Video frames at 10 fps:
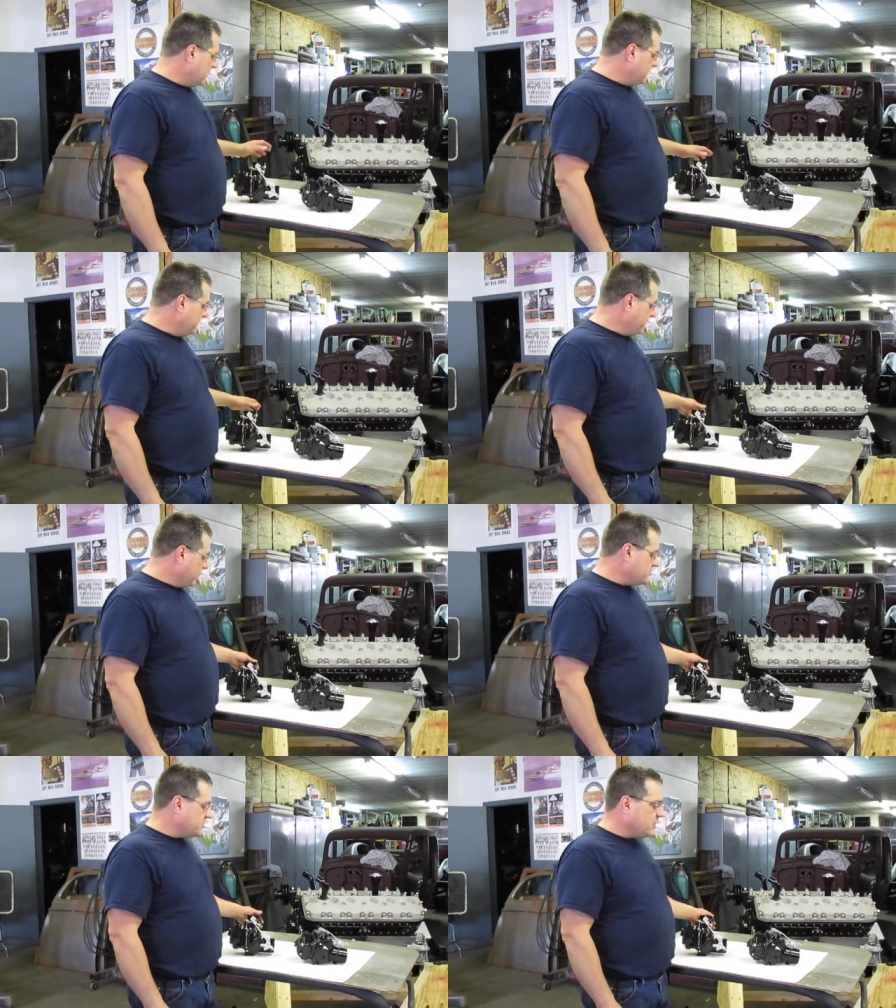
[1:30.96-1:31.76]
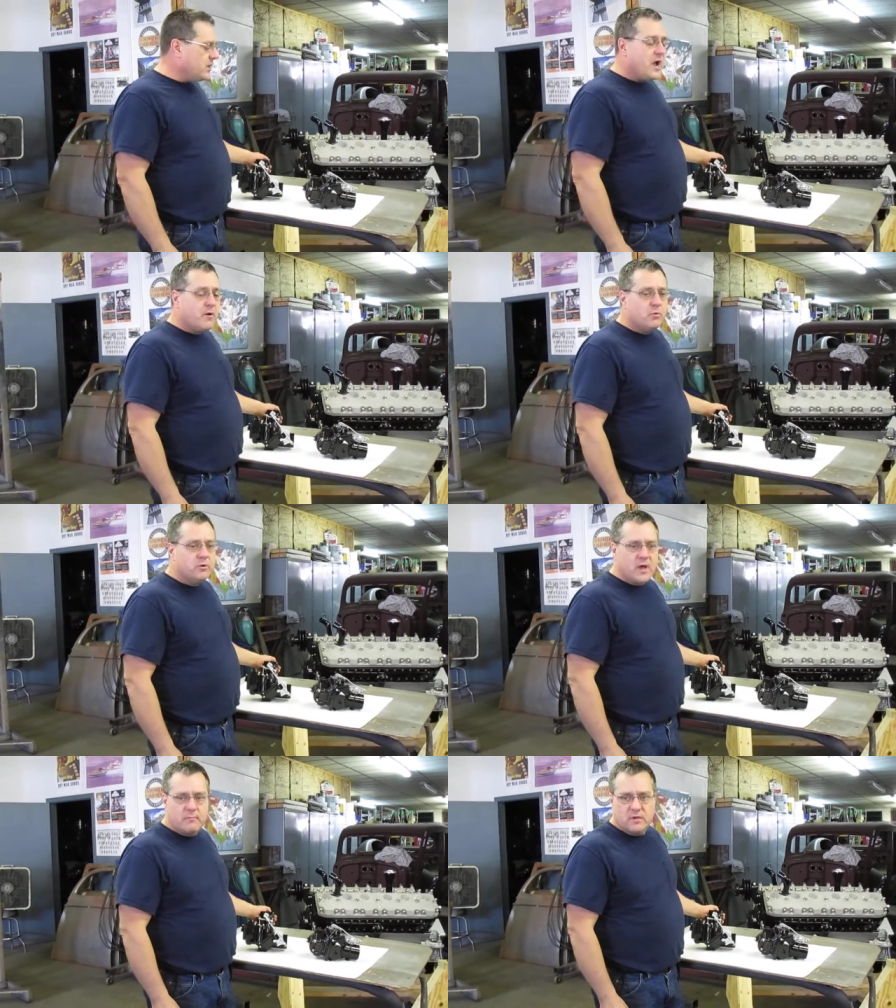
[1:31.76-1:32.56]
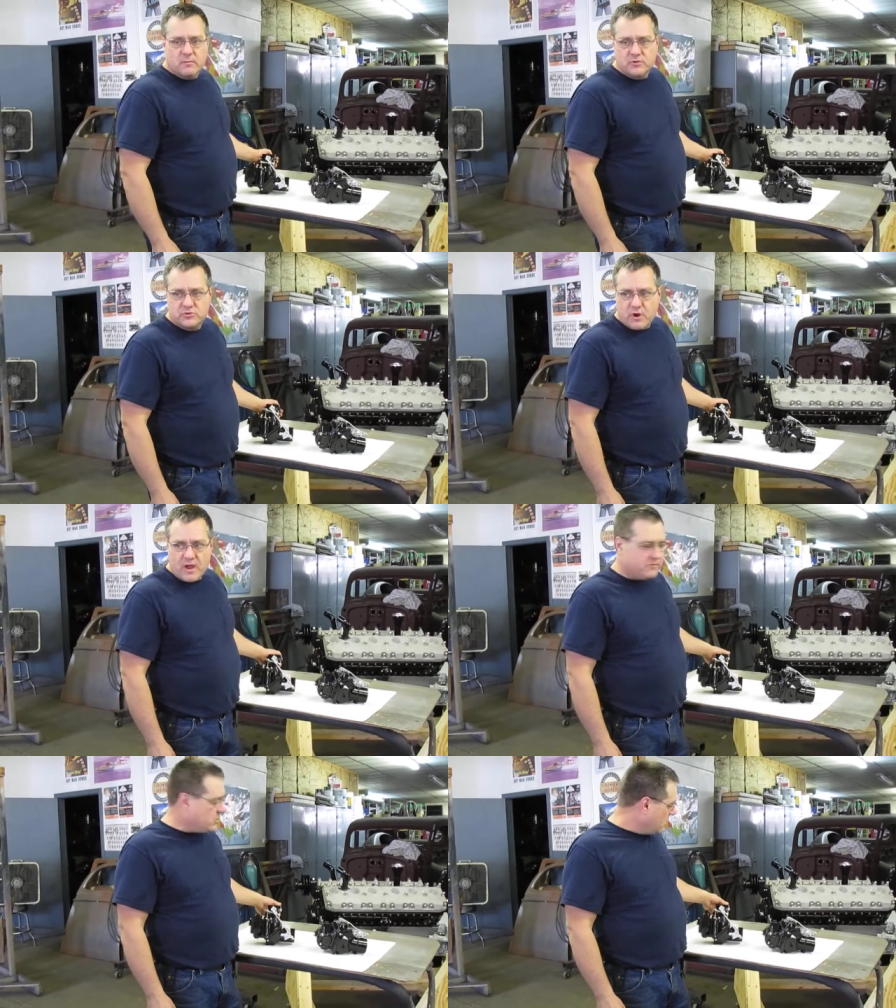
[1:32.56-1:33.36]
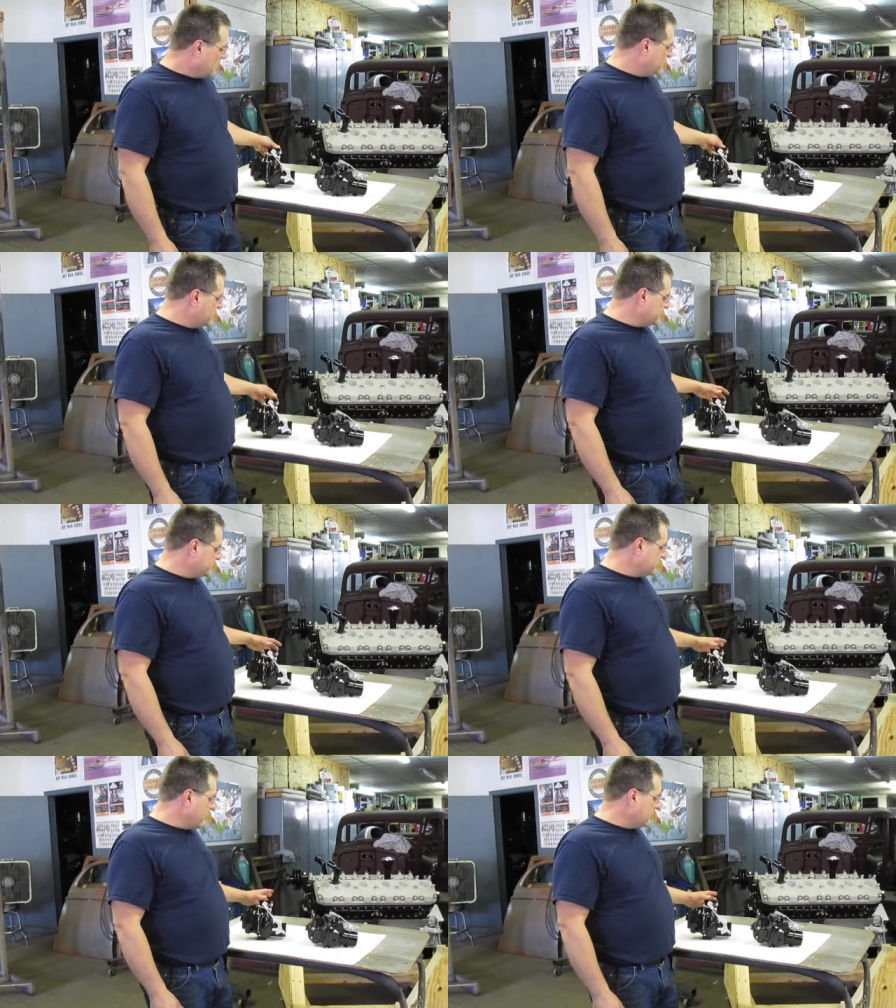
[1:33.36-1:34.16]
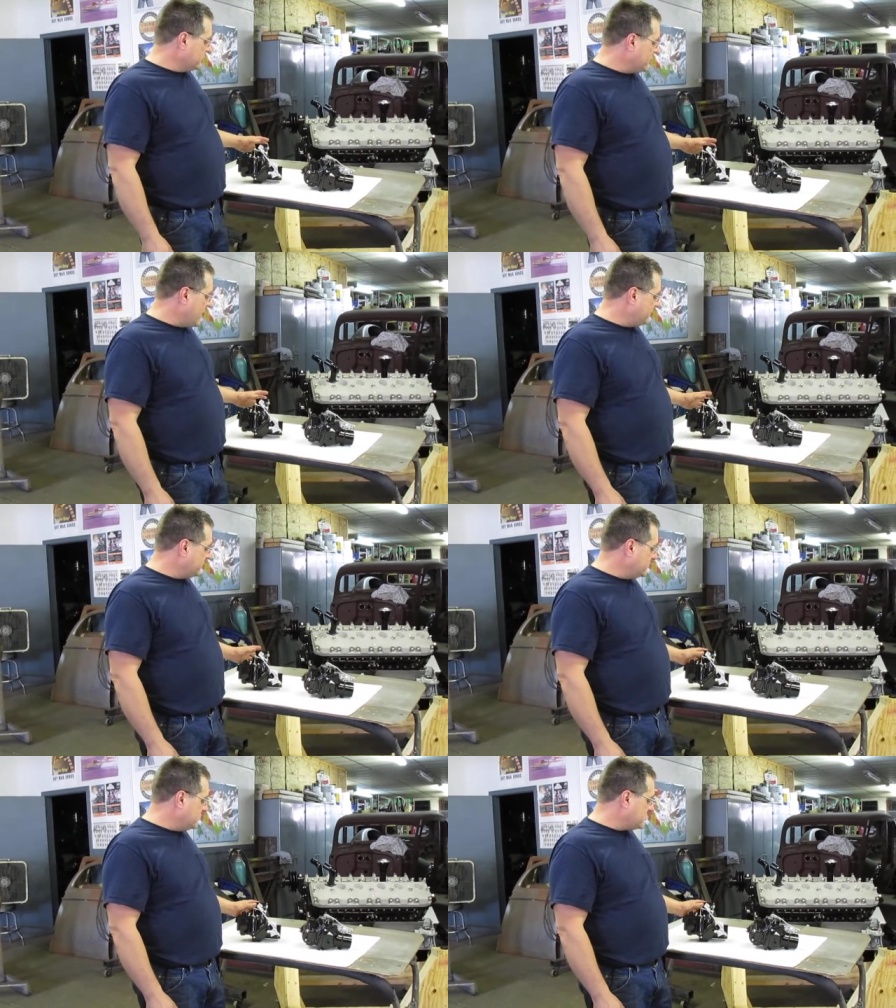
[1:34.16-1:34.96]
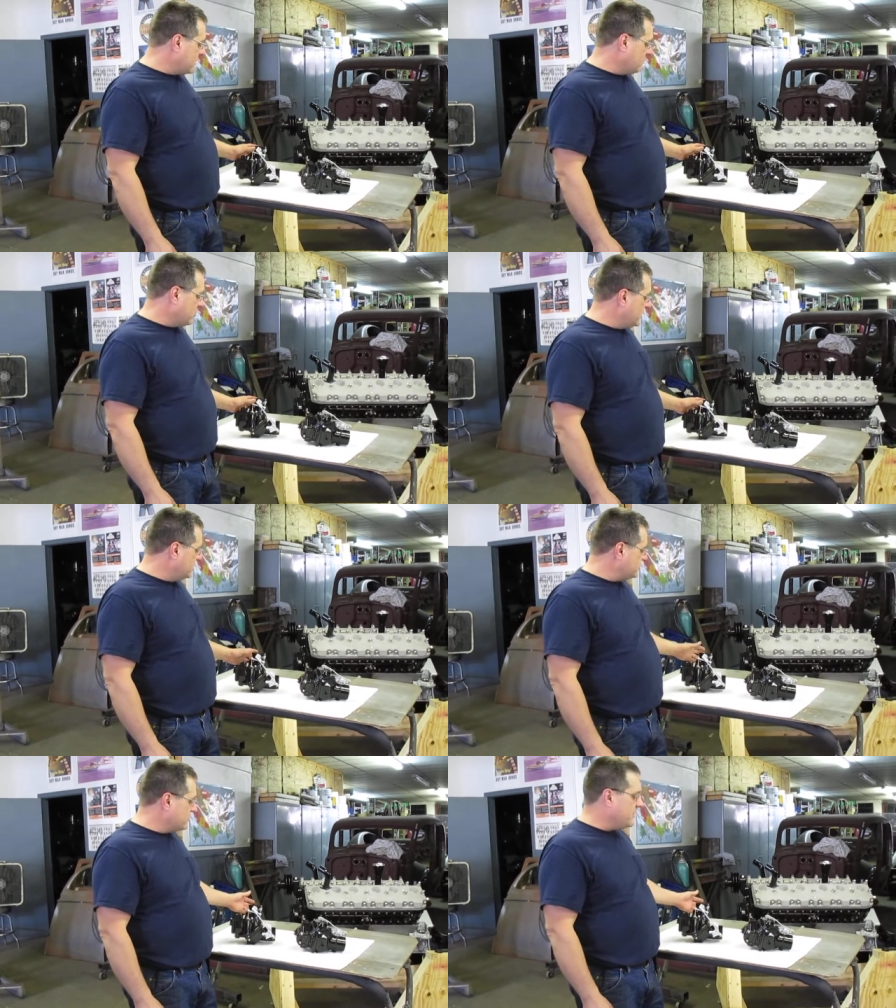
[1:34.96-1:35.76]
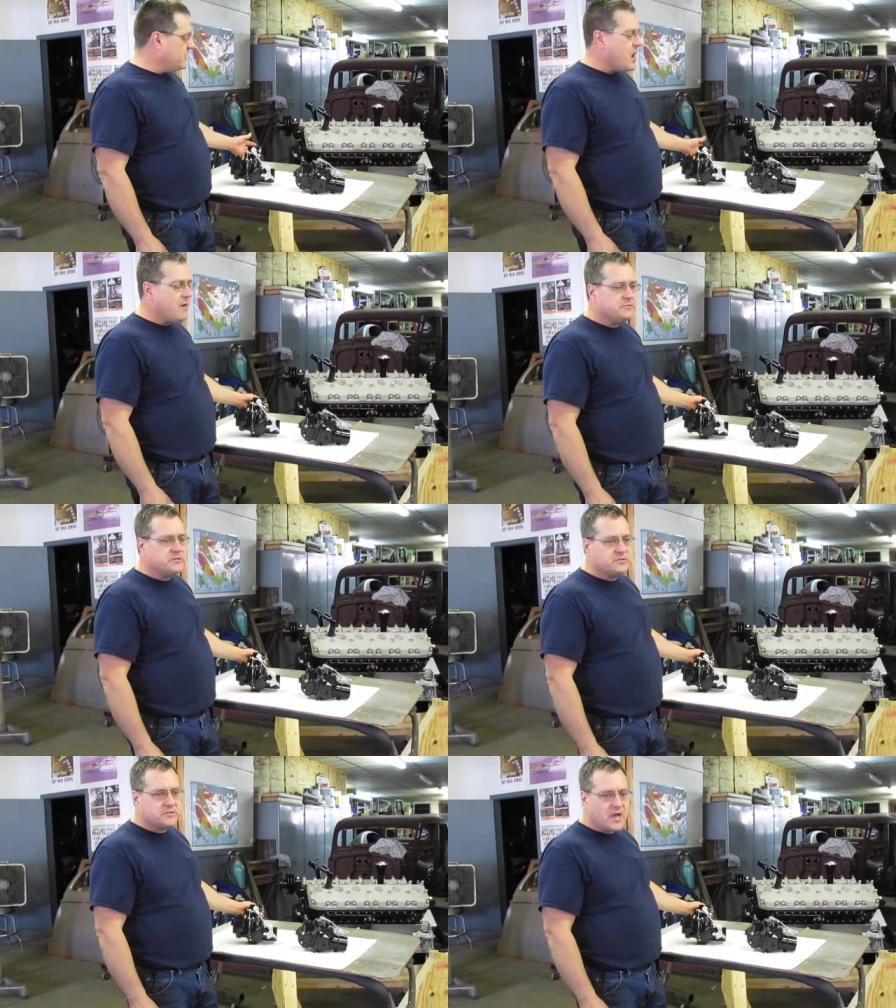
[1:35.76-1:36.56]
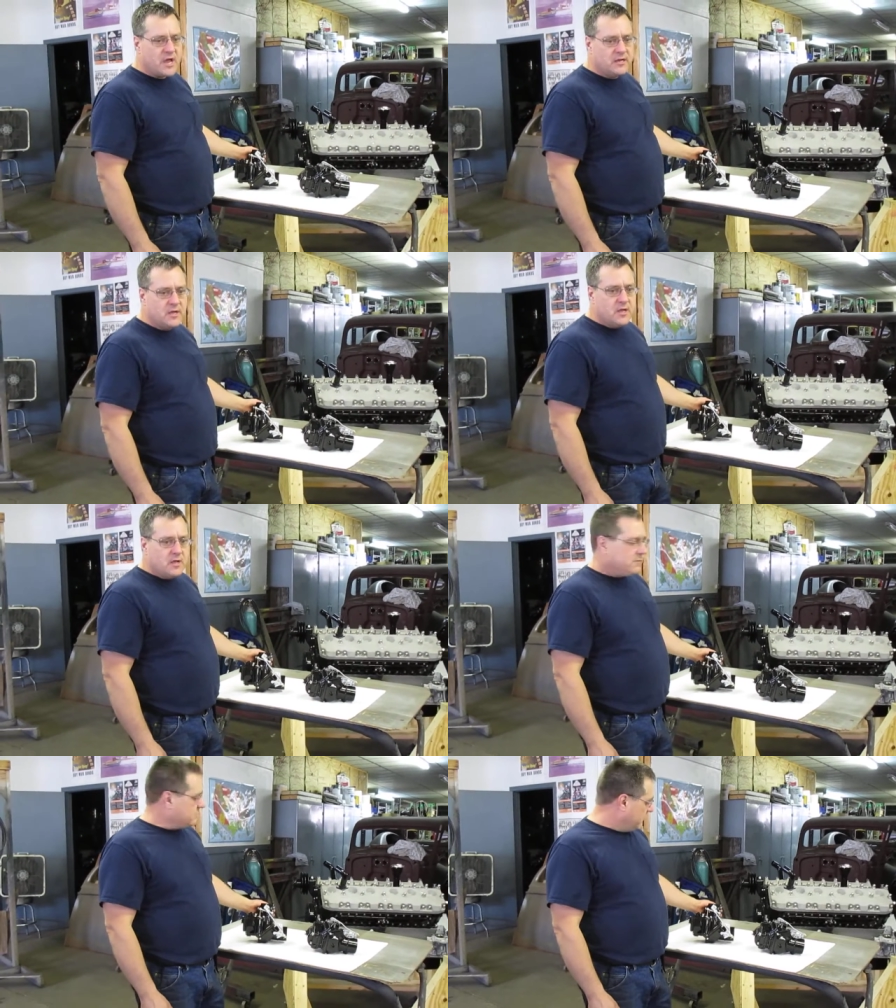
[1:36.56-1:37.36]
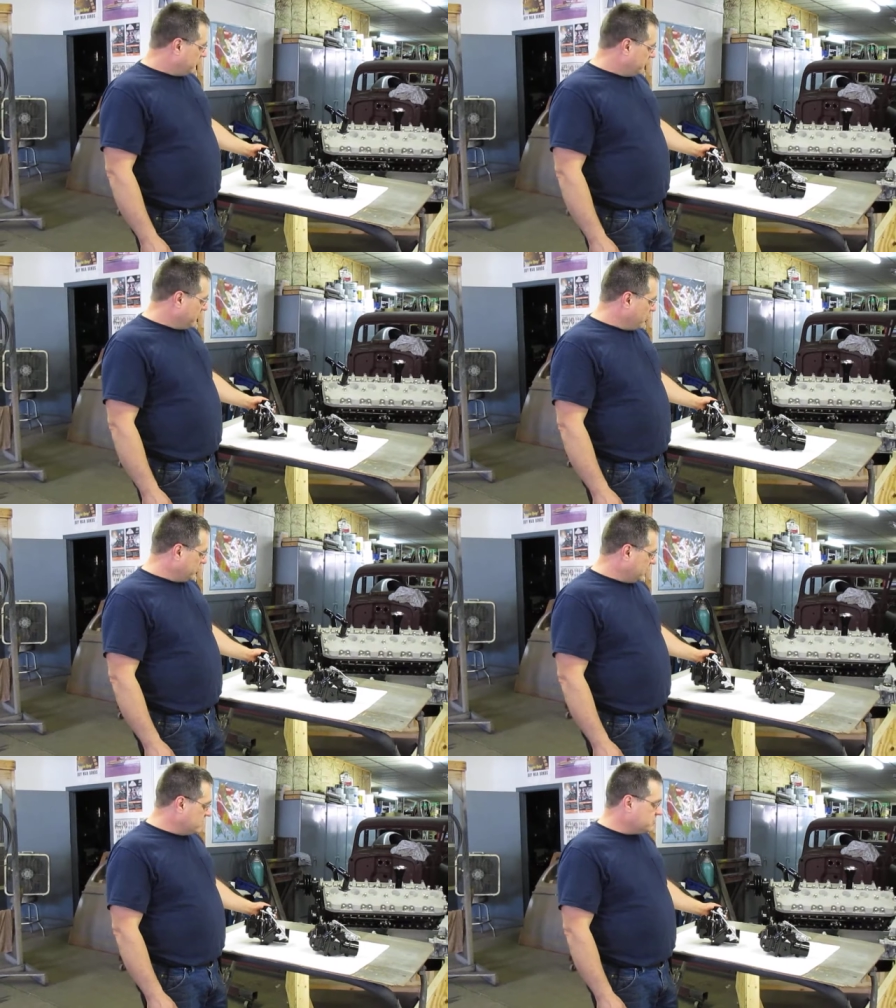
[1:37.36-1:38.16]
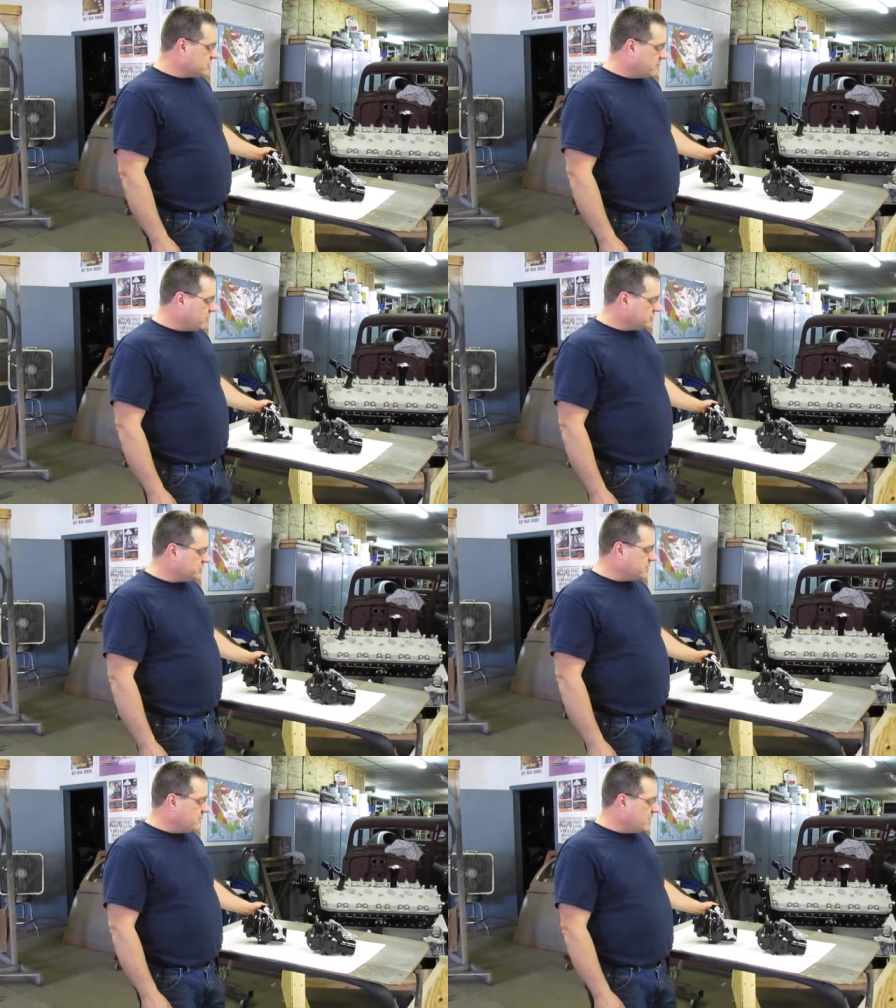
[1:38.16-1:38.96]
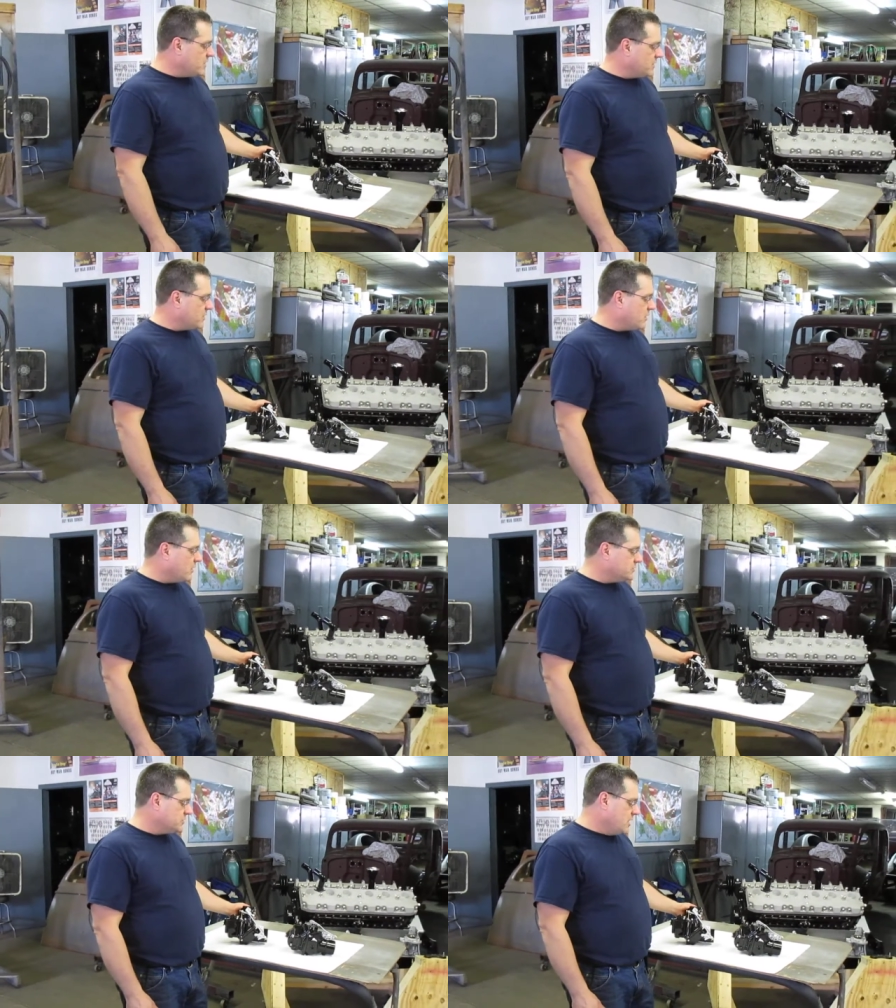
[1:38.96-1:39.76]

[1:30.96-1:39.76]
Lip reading: Unfortunately, I will not be able to drive the car because the throttle shafts on these carburetors are on the opposite side from what they use on most of the American cars.